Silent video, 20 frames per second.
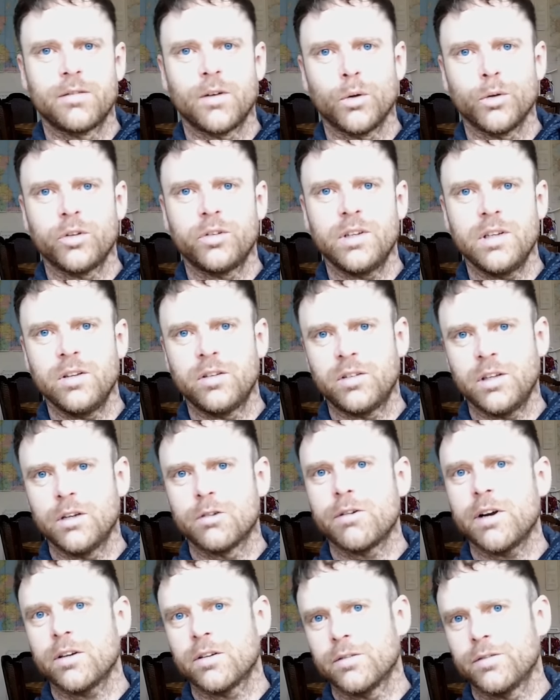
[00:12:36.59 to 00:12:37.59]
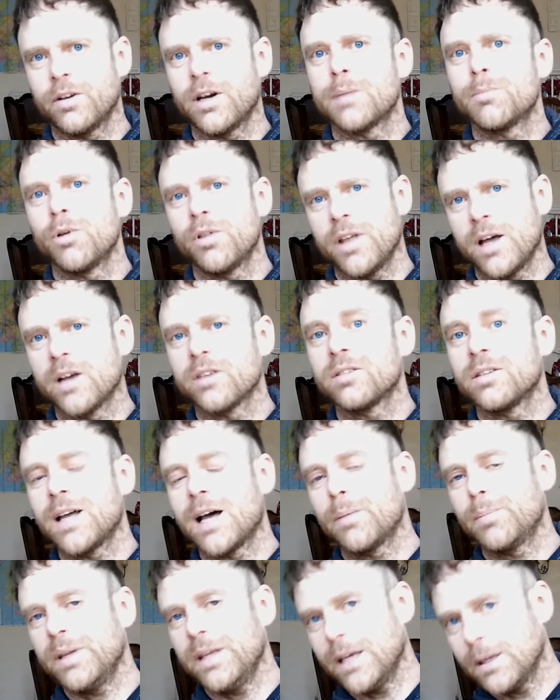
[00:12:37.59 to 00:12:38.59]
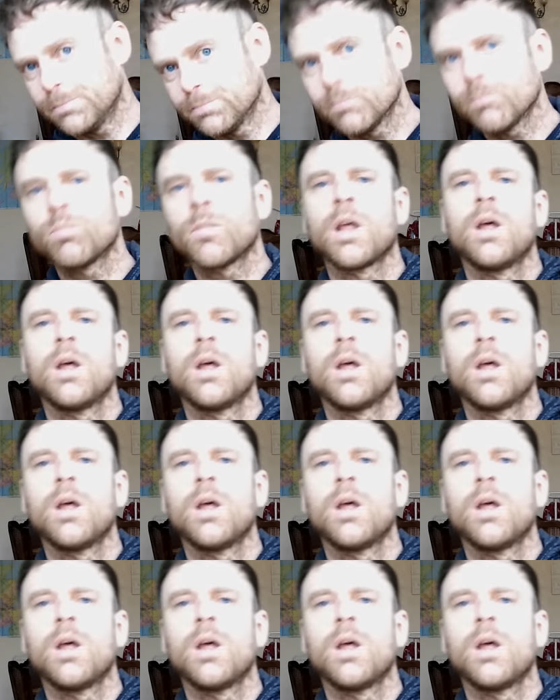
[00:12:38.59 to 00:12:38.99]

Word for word: volts DC rectified per 1000 RPM,